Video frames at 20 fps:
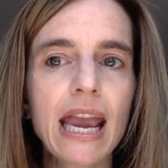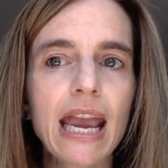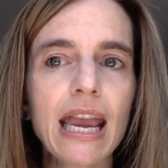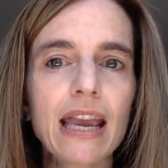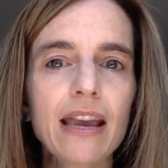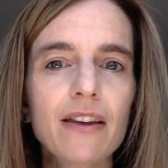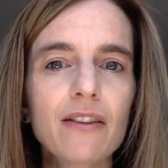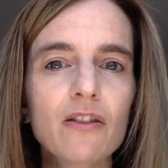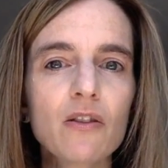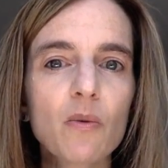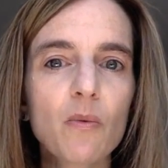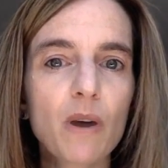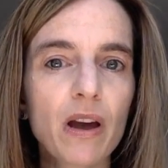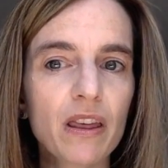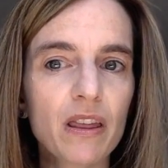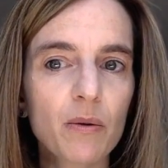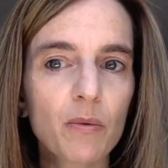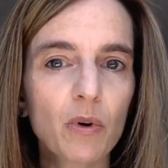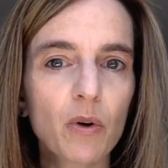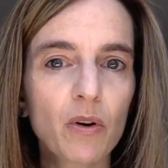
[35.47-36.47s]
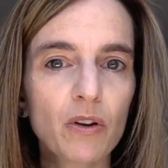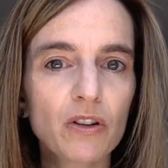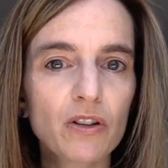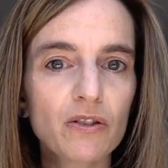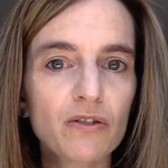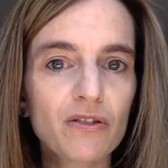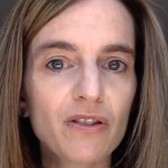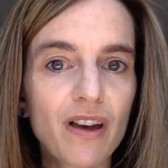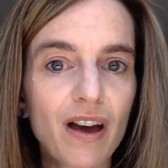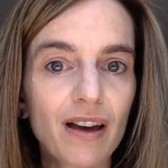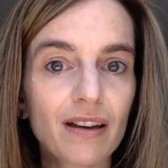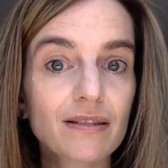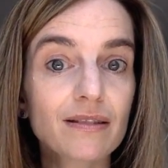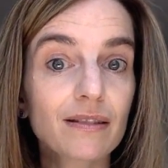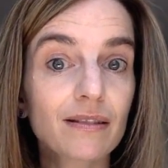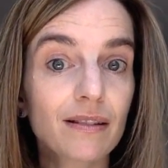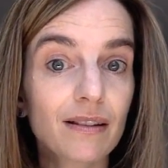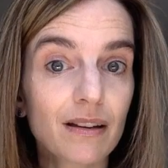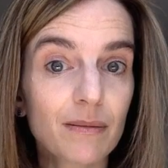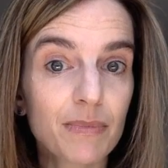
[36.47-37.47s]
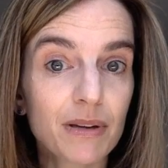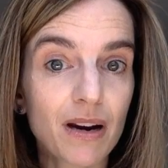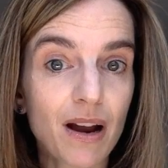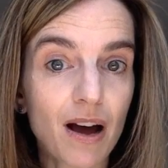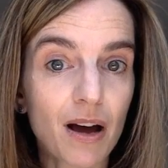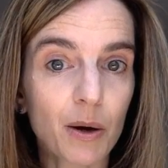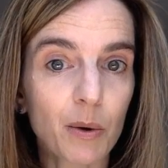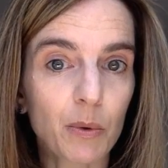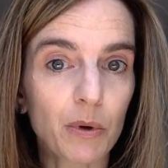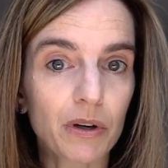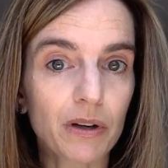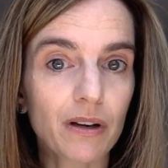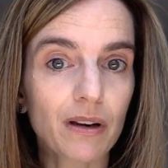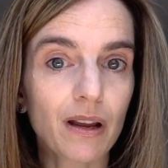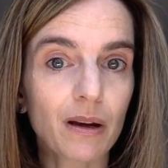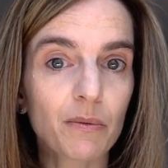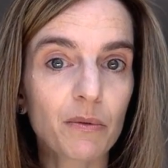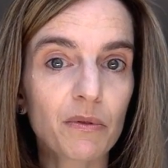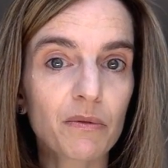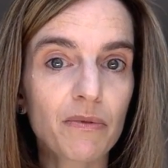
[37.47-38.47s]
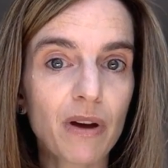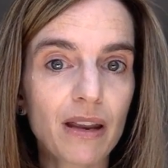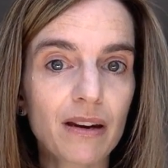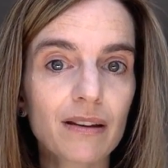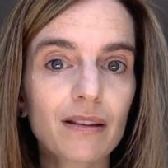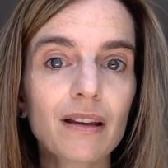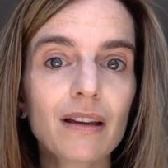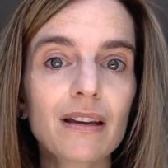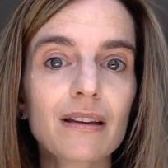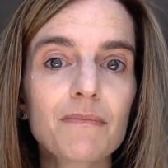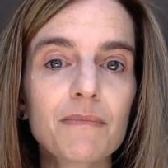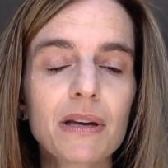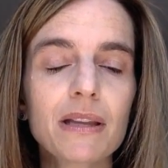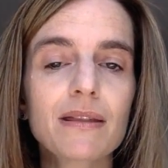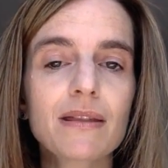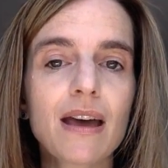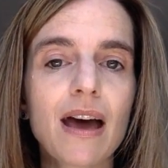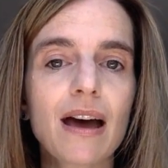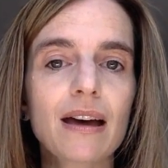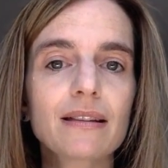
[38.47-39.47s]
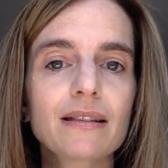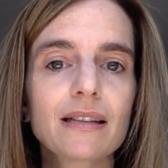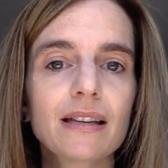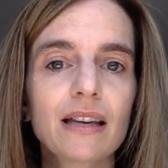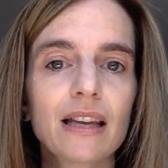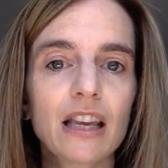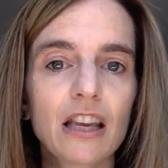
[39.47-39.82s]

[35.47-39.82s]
And the way that we're going to do that is a little bit awkward, and I will readily admit that.